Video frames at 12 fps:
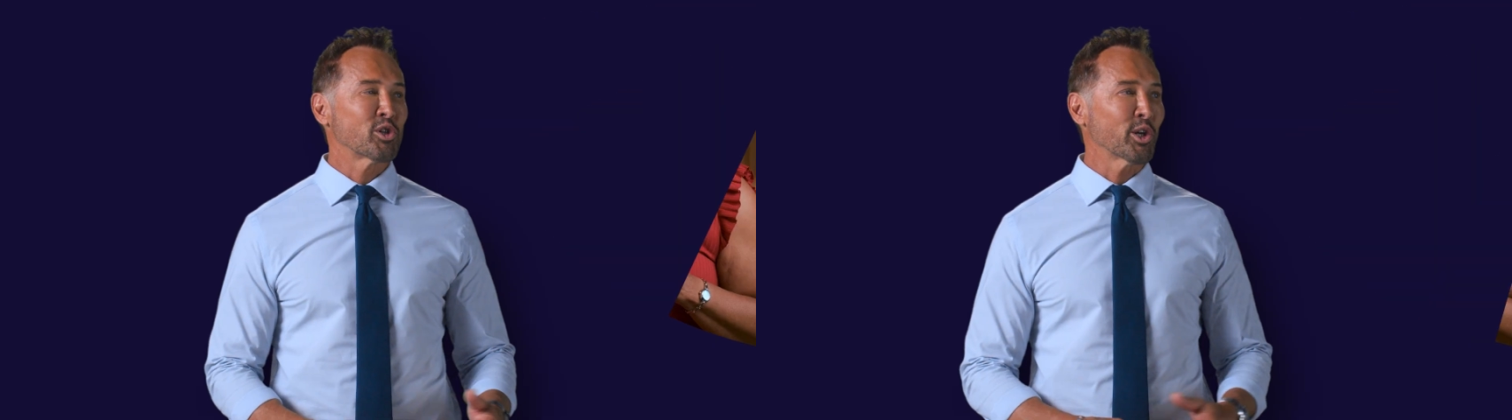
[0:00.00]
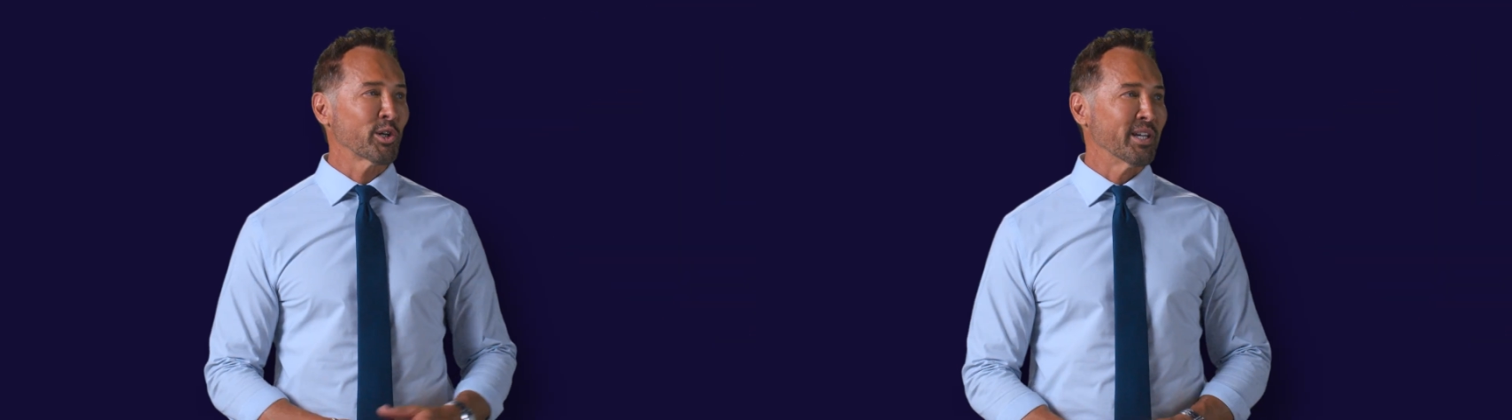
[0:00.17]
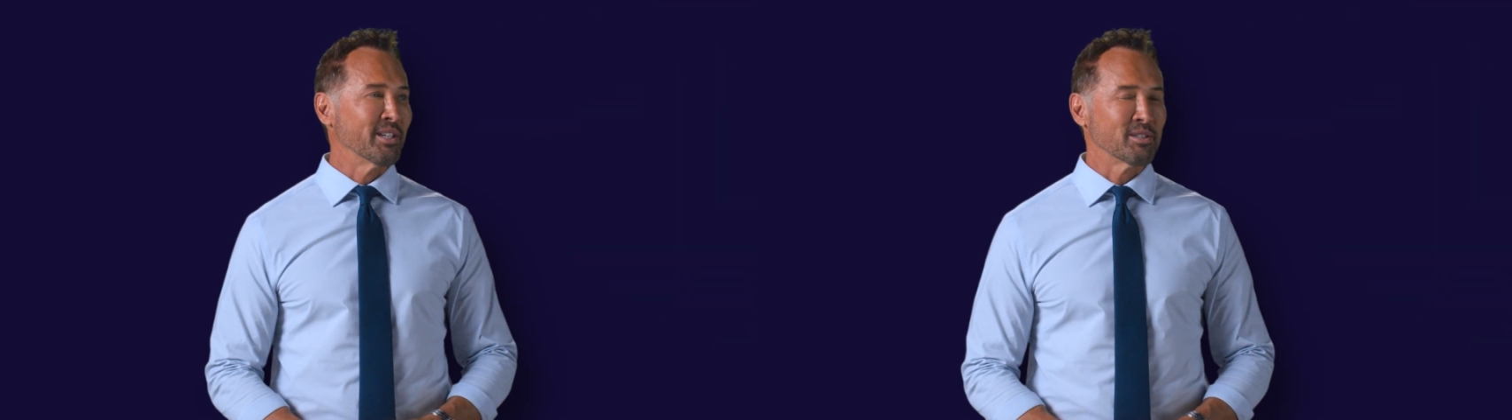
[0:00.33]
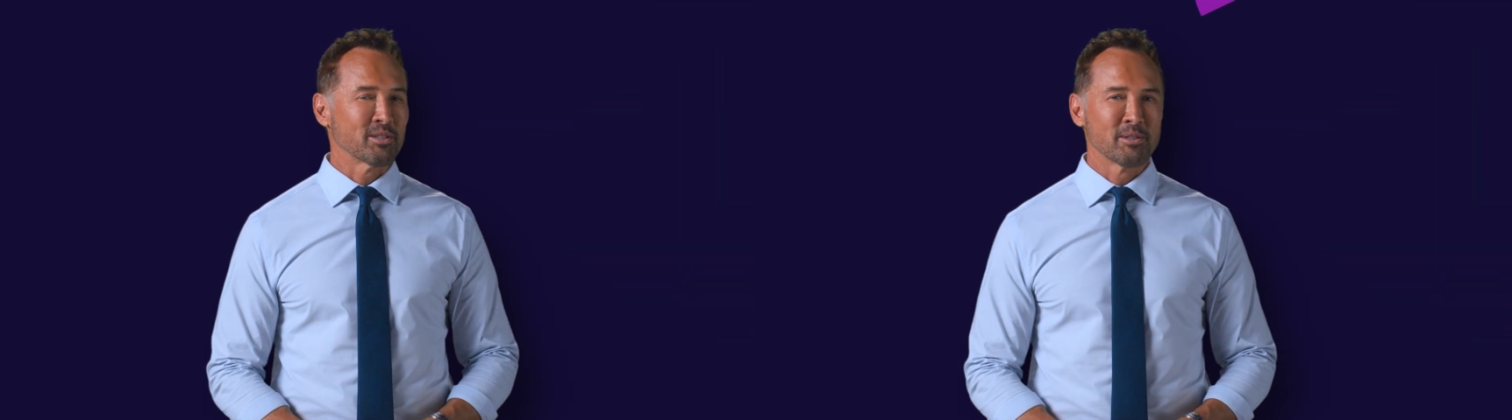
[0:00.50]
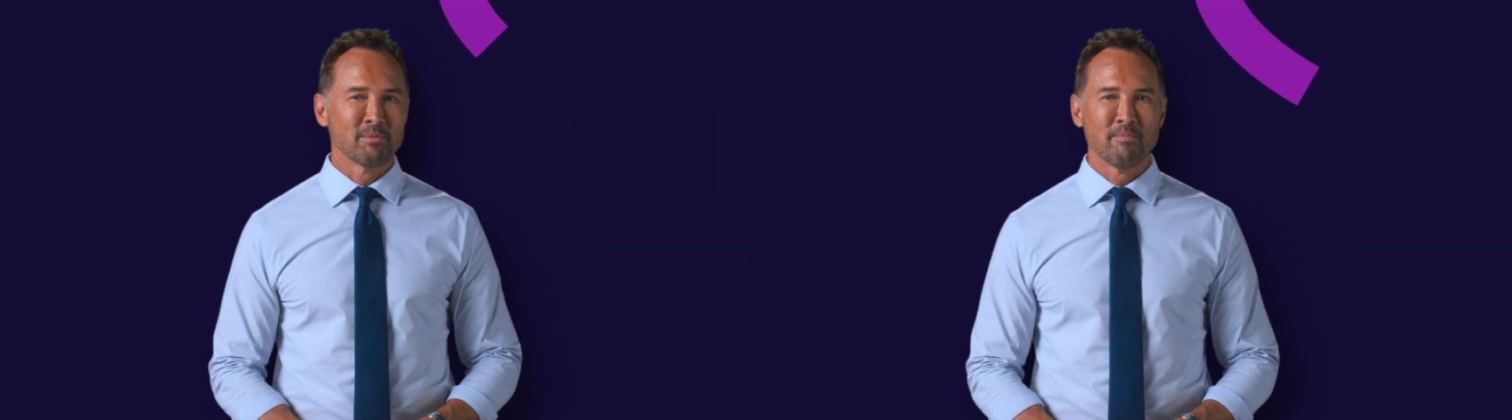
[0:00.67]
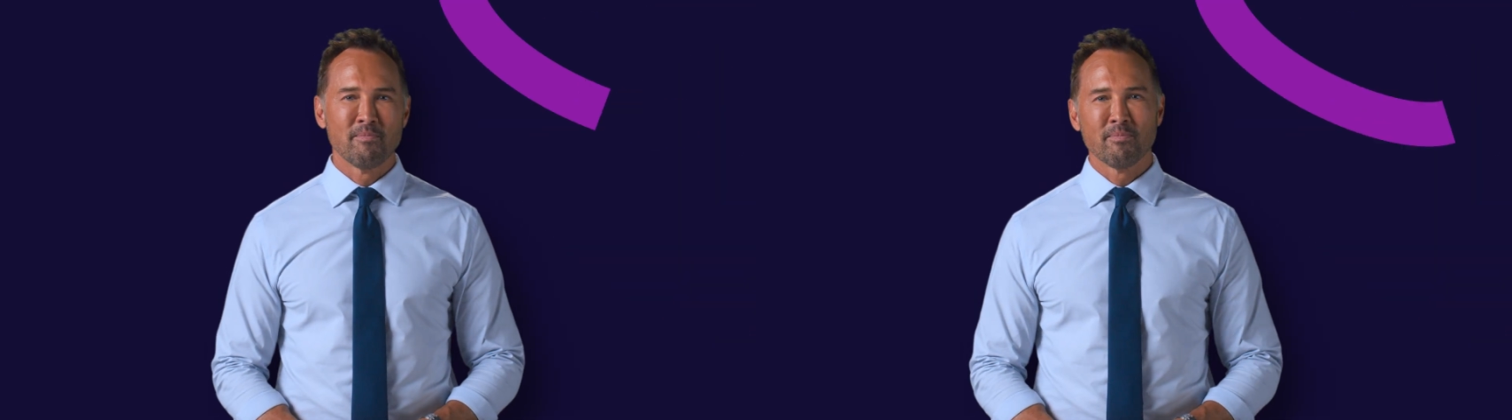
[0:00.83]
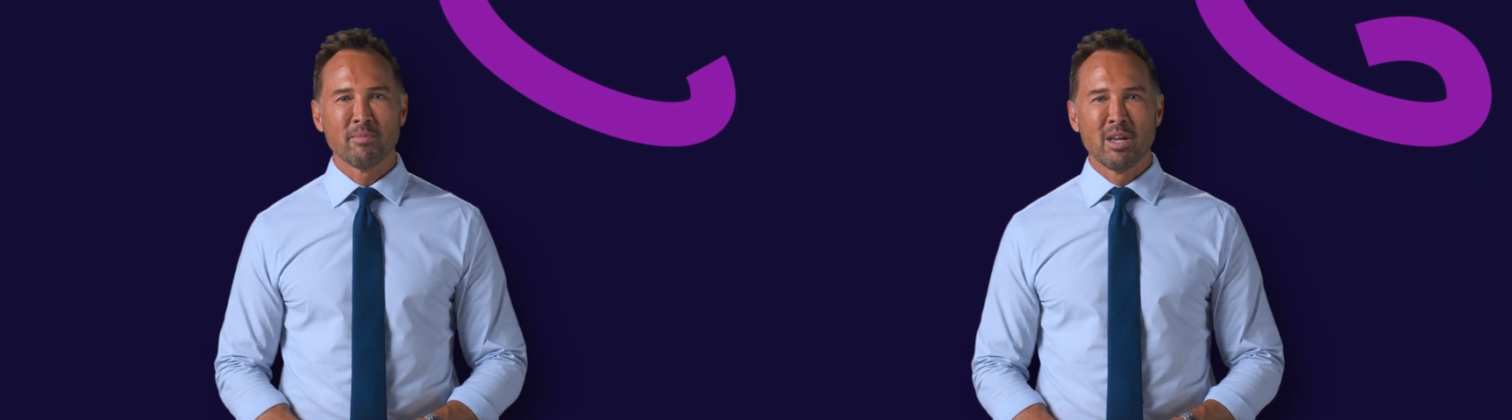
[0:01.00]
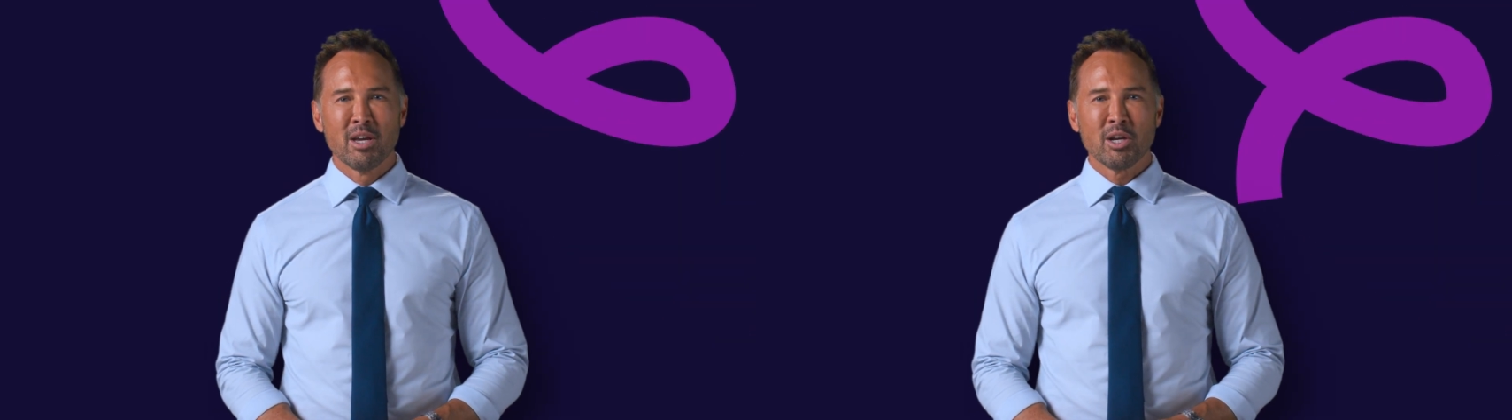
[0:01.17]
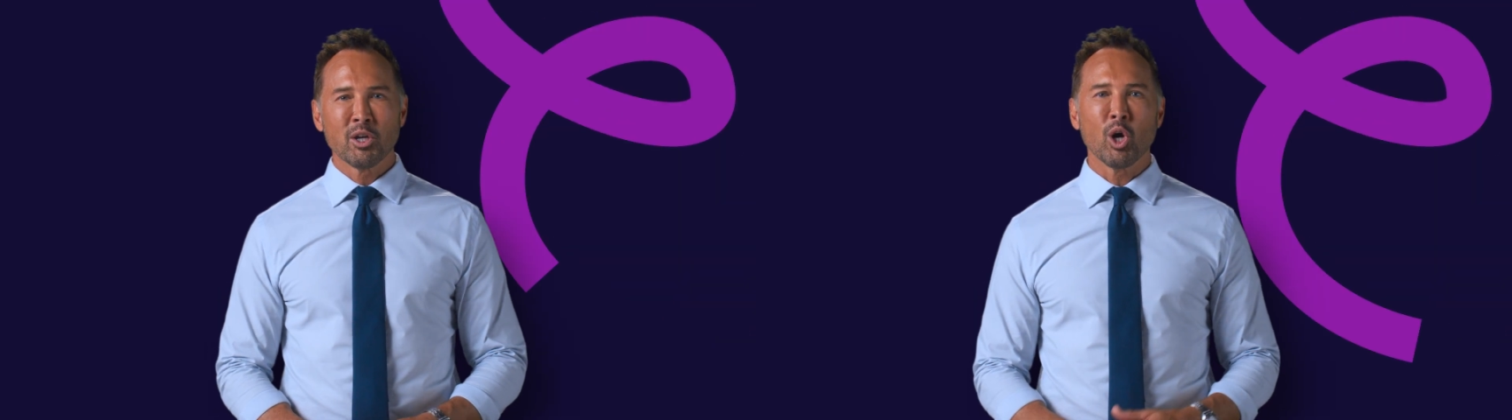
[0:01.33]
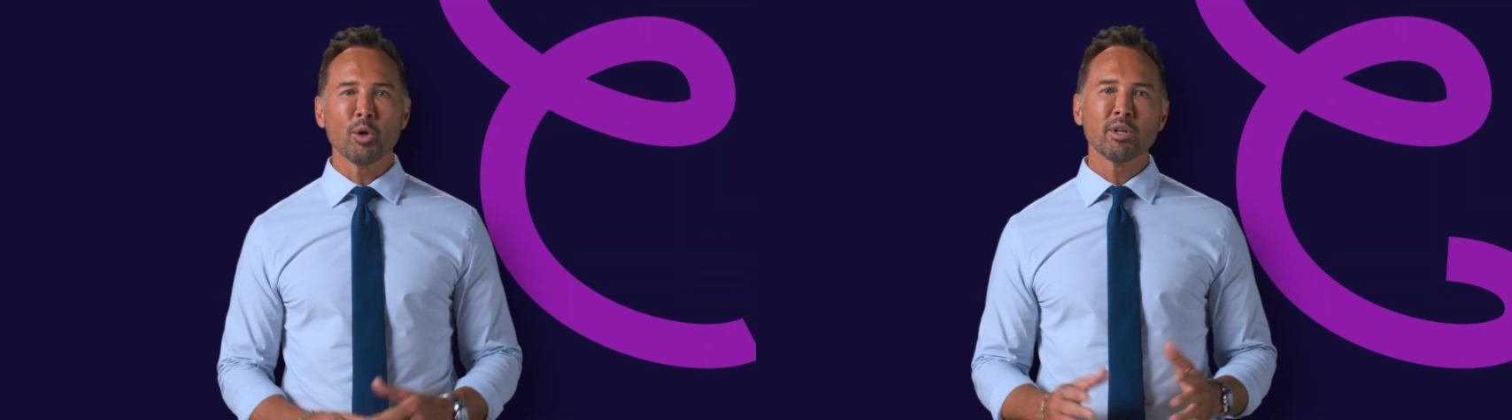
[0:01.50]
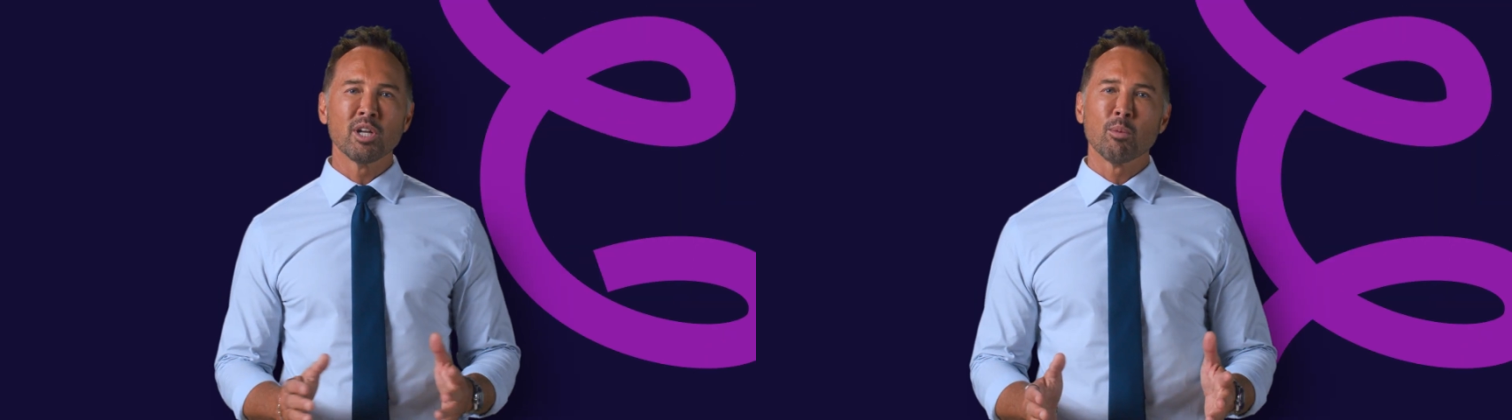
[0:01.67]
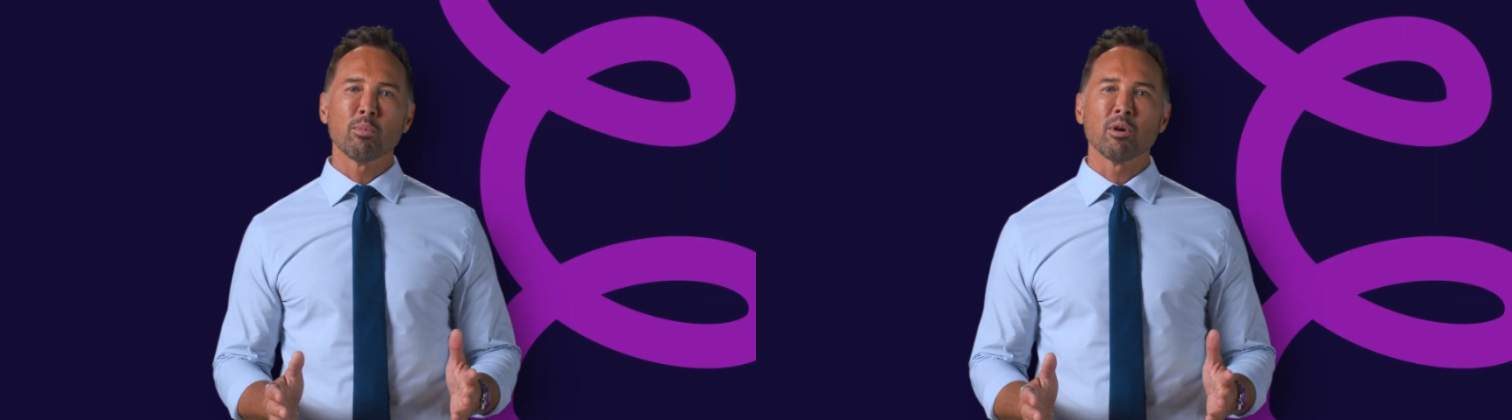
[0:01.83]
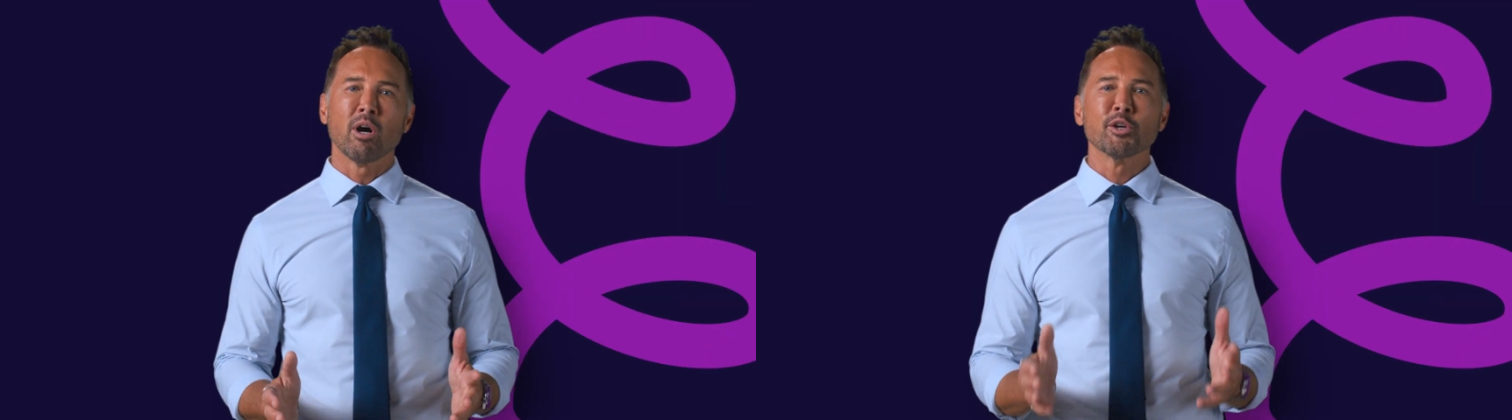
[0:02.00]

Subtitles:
sure is. Call the number